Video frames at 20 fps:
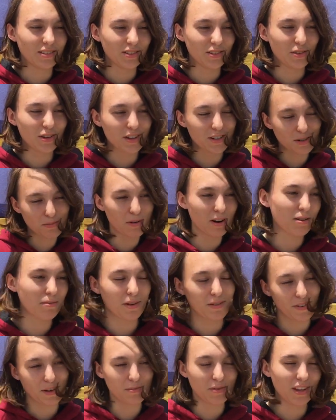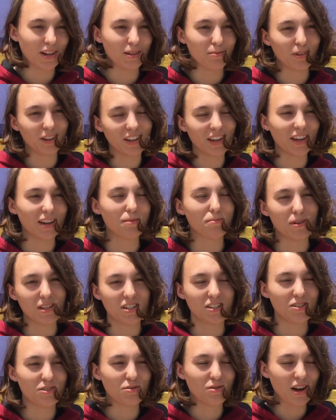you guys are part of my family, and I'm really gonna
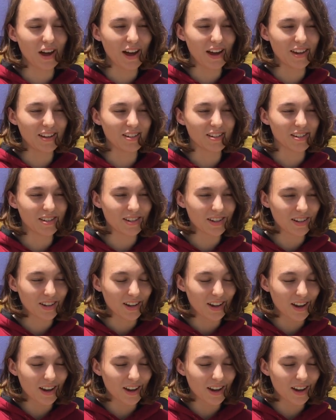miss you guys.